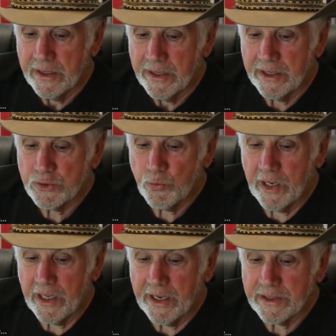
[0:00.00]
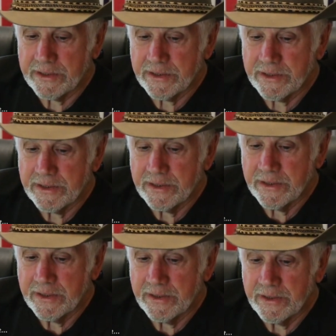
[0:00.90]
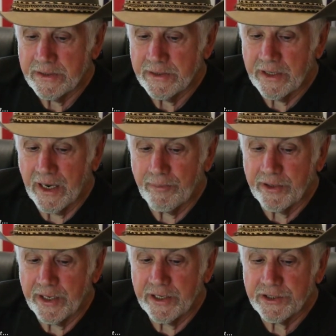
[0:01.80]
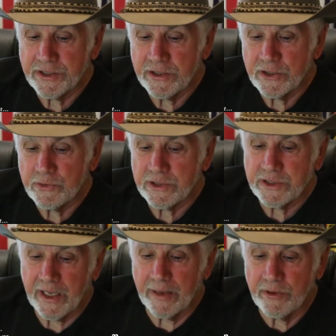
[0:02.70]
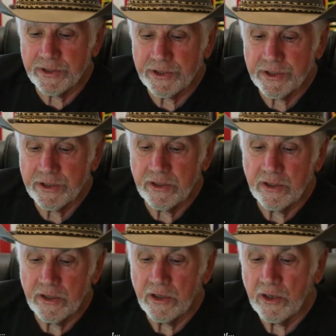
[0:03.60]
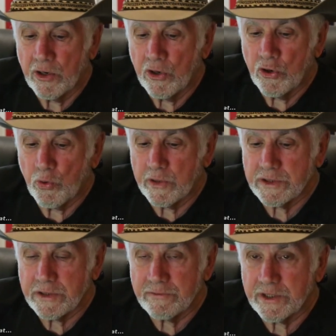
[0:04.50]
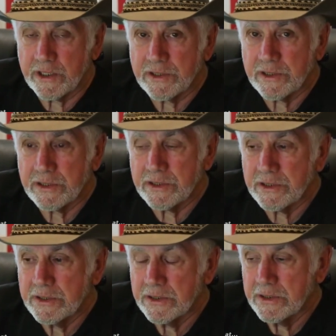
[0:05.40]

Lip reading: As well as the obligation to establish courts of justice.